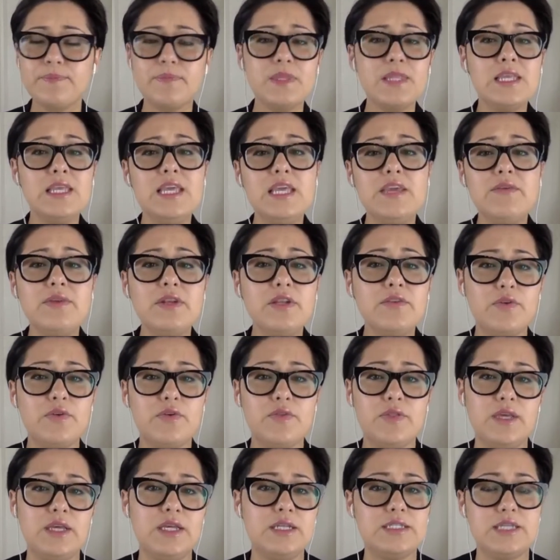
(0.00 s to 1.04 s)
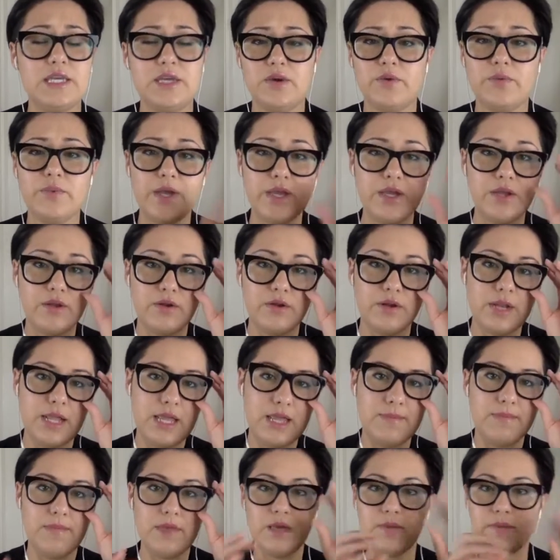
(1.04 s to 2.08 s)
Even if you think it's like a regular
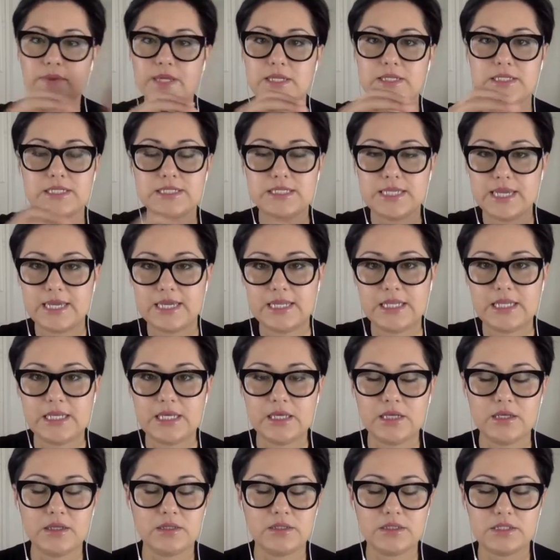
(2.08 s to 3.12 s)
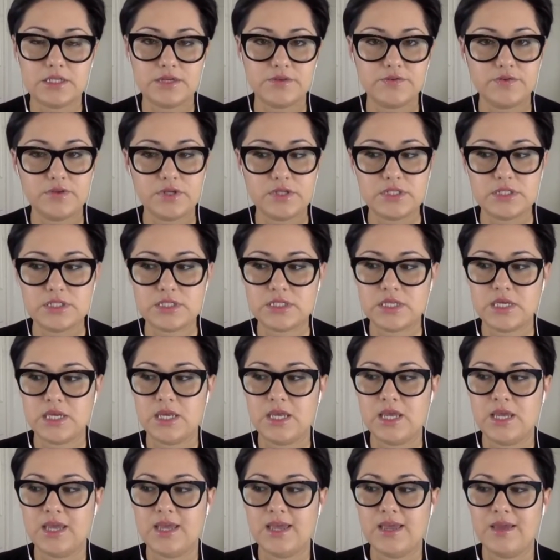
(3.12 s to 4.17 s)
name, maybe it's a tiny difference.
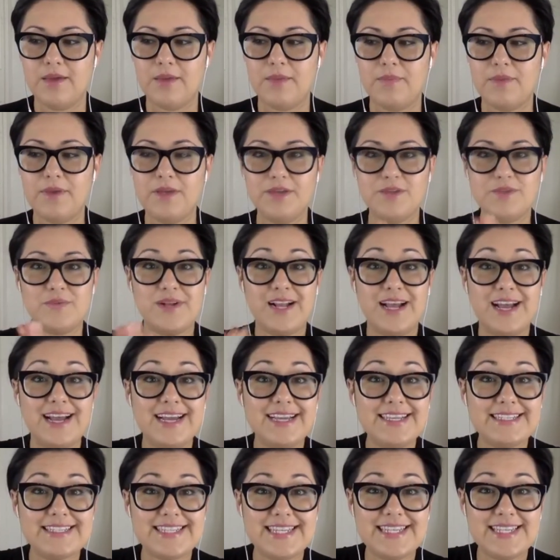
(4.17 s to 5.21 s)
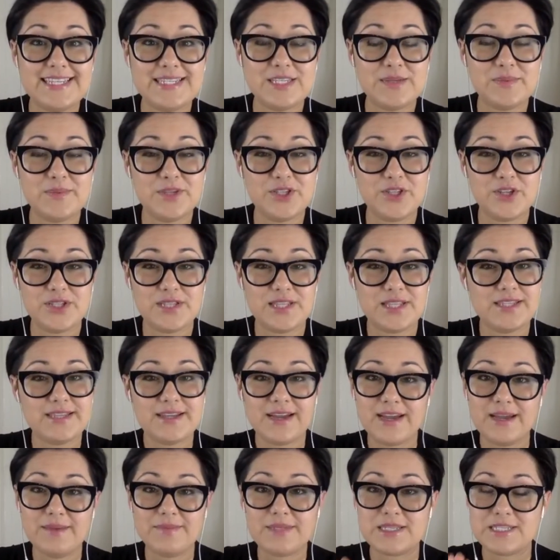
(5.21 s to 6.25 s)
Because when I see that someone took the
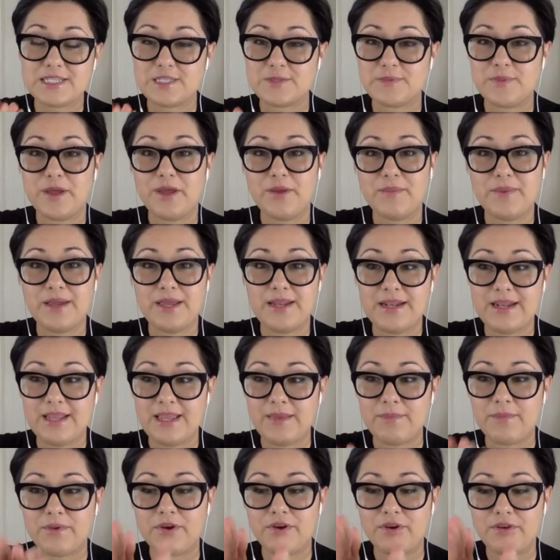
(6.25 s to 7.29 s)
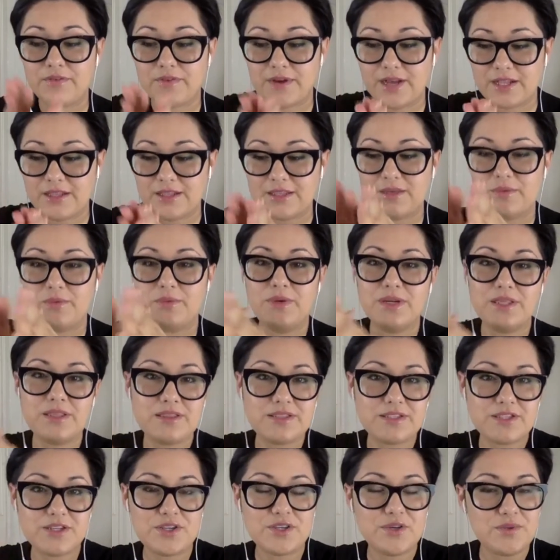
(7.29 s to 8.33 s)
time to spell my name correctly
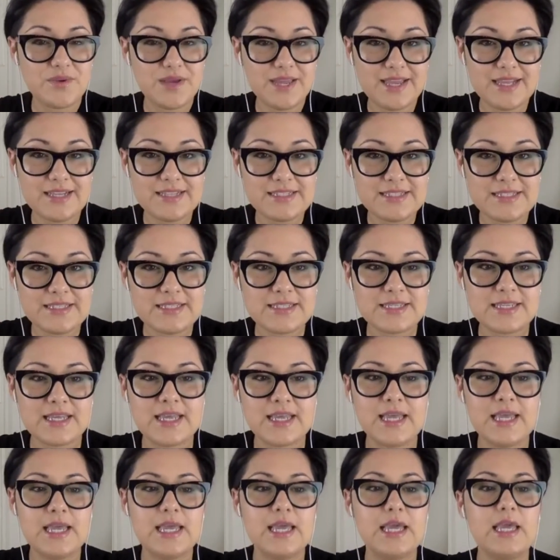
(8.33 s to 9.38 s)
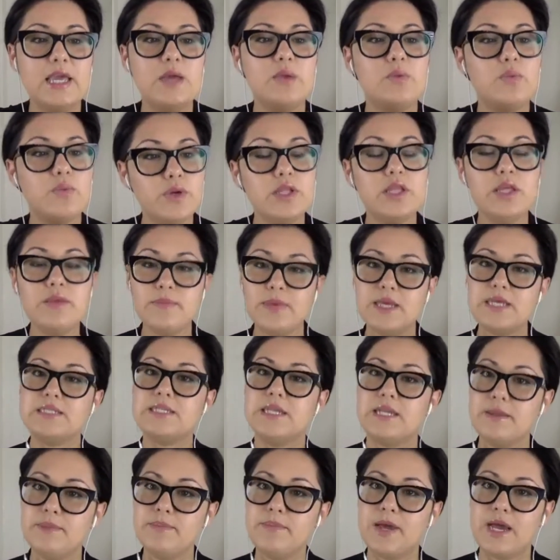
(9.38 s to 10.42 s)
with 2 N's, it really makes
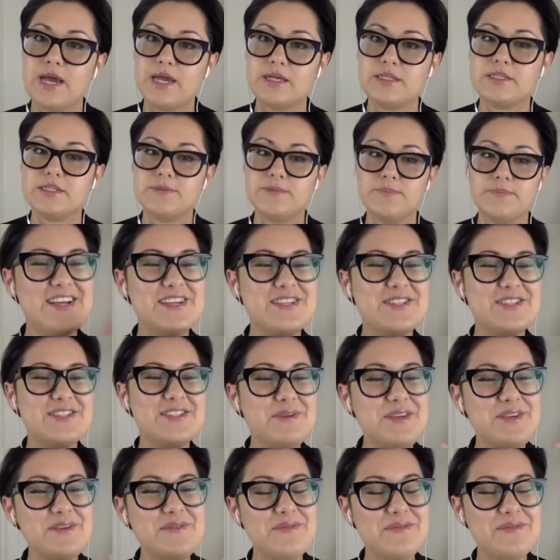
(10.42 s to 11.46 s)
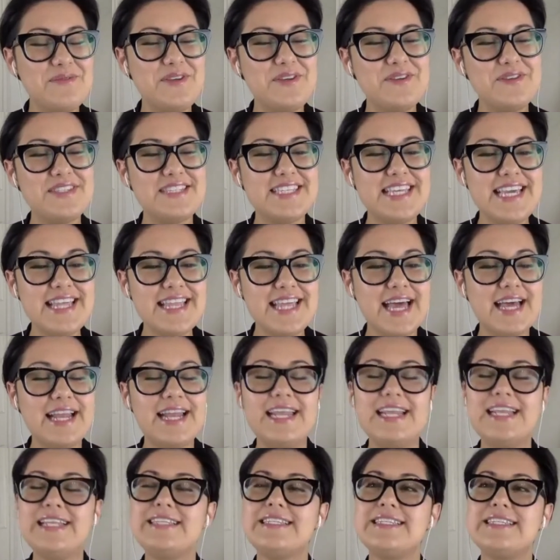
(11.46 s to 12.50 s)
an impact. So when you see that,
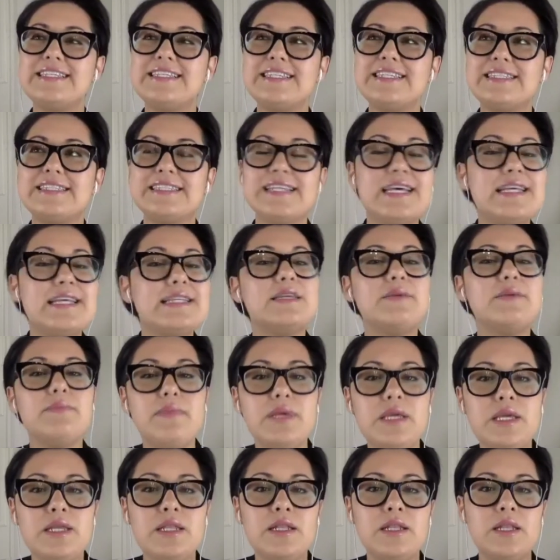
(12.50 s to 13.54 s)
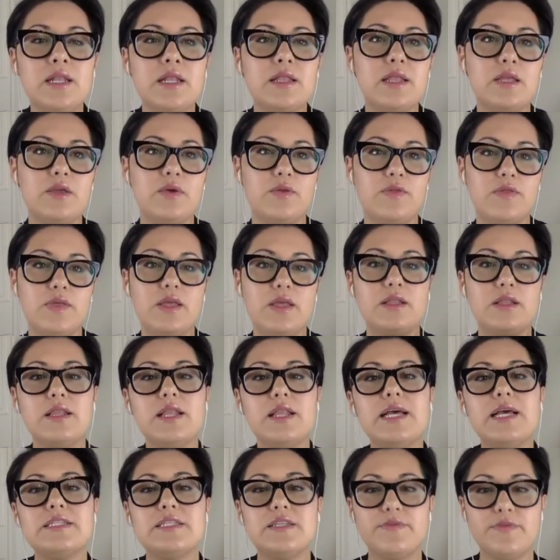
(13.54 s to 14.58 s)
and it doesn't mean that you think
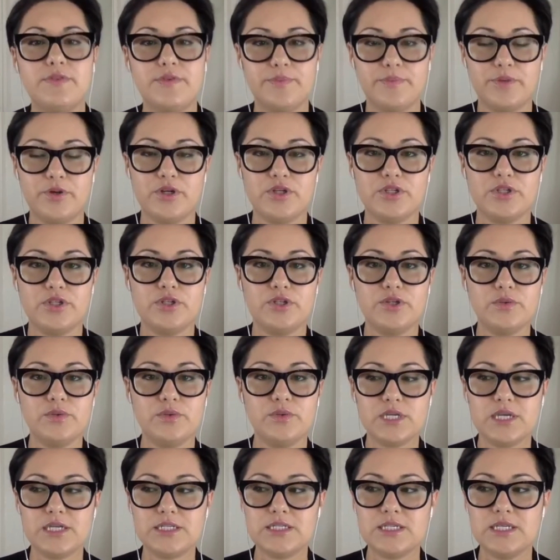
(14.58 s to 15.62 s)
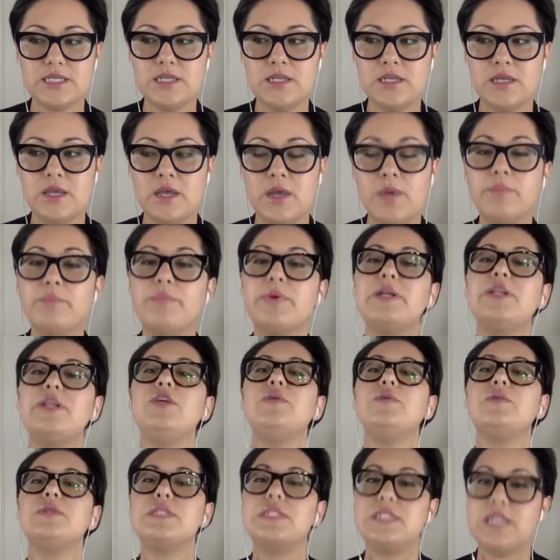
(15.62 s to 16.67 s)
less of the person who doesn't, but
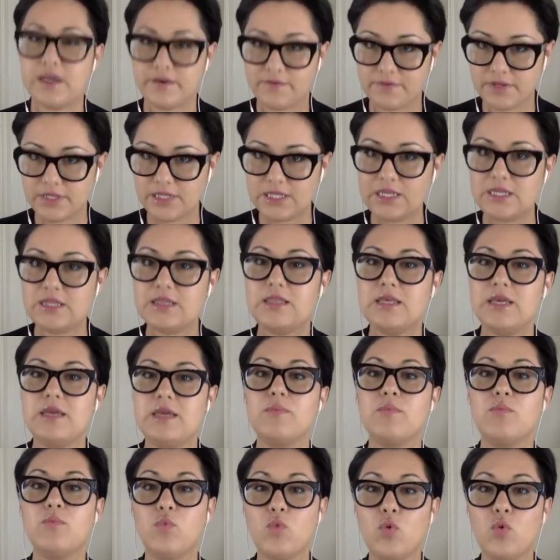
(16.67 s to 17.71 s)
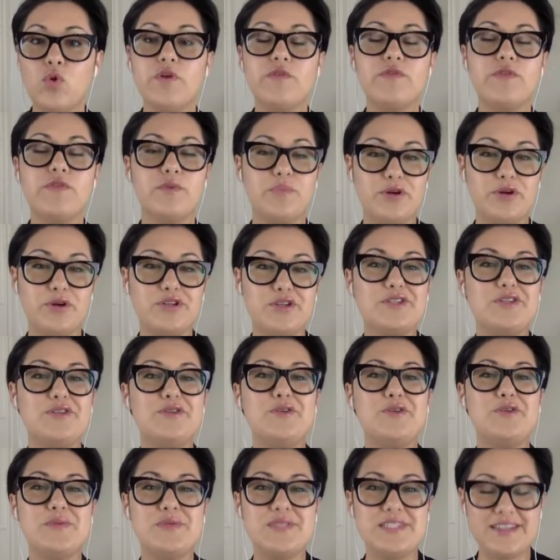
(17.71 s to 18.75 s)
you definitely think more of the person
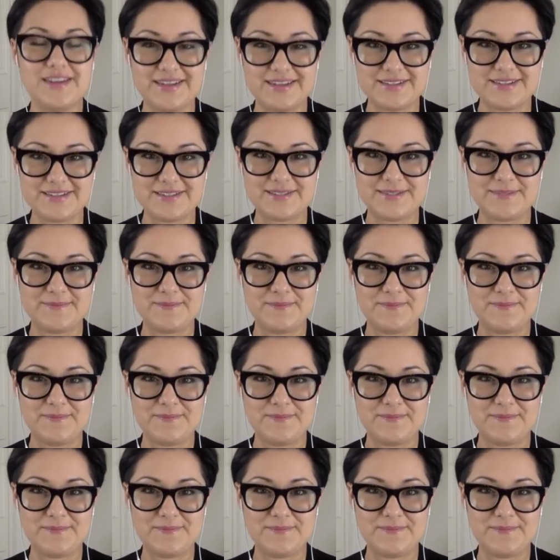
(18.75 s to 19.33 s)
who does.